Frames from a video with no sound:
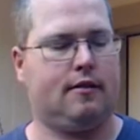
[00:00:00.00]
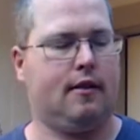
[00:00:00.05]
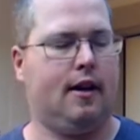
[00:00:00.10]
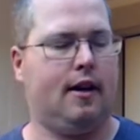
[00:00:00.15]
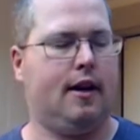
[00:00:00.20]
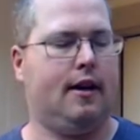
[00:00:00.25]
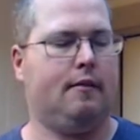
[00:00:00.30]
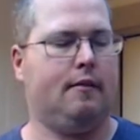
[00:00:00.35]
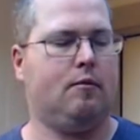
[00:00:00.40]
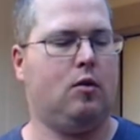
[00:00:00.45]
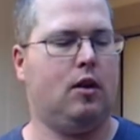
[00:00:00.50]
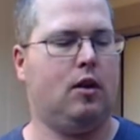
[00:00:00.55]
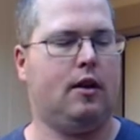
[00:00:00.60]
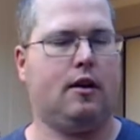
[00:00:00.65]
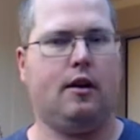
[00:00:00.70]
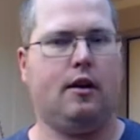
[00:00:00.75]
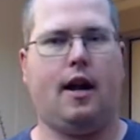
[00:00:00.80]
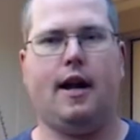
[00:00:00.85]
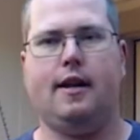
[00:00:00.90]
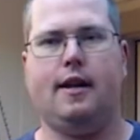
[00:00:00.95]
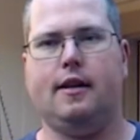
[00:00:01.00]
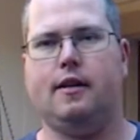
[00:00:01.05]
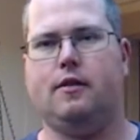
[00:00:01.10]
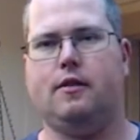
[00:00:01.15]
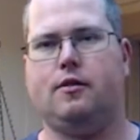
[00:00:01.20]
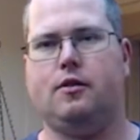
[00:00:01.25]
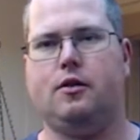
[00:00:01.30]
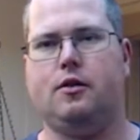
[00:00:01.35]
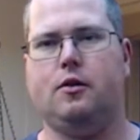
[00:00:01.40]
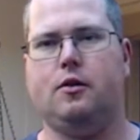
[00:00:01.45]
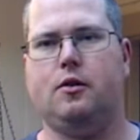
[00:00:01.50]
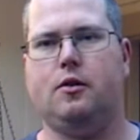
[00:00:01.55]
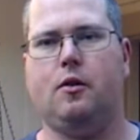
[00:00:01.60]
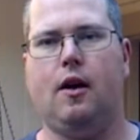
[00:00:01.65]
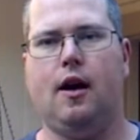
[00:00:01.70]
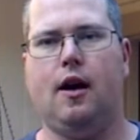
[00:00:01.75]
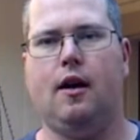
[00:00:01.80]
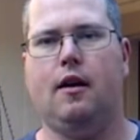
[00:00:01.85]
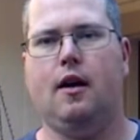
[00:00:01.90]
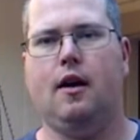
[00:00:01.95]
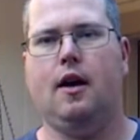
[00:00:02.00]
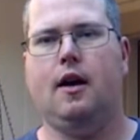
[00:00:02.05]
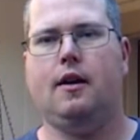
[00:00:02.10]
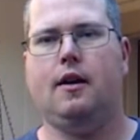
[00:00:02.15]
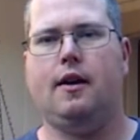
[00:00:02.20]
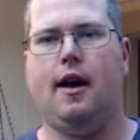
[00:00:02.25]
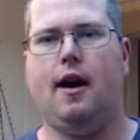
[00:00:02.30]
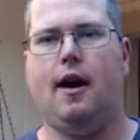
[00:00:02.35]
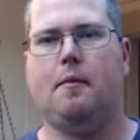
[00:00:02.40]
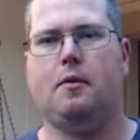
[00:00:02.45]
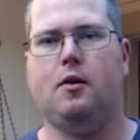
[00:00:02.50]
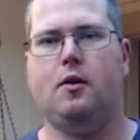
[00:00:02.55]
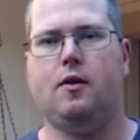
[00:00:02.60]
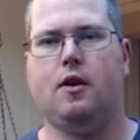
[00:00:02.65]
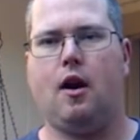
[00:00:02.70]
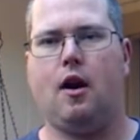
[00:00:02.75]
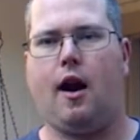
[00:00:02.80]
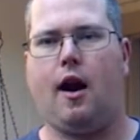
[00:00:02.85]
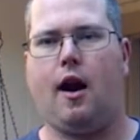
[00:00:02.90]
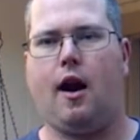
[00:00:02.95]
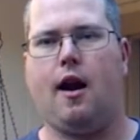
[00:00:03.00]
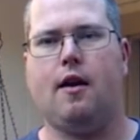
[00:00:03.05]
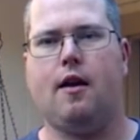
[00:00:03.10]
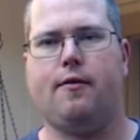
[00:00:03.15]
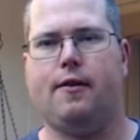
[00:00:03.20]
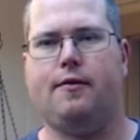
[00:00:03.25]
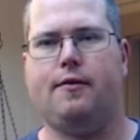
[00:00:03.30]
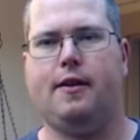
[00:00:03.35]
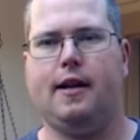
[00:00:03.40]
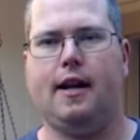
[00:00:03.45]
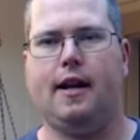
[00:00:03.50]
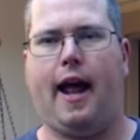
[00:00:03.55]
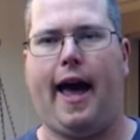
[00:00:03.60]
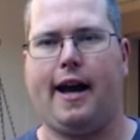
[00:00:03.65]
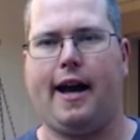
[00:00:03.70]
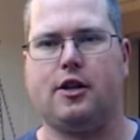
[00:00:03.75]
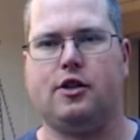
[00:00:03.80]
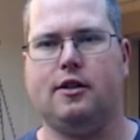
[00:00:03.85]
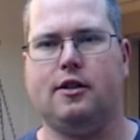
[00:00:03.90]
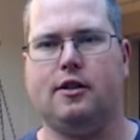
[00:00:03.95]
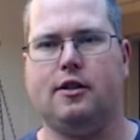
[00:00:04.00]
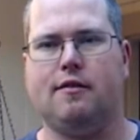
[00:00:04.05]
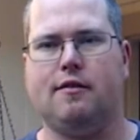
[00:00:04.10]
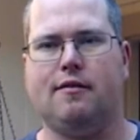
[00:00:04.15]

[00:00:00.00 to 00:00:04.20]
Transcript: Really good ideas to help you in your AR-15 action.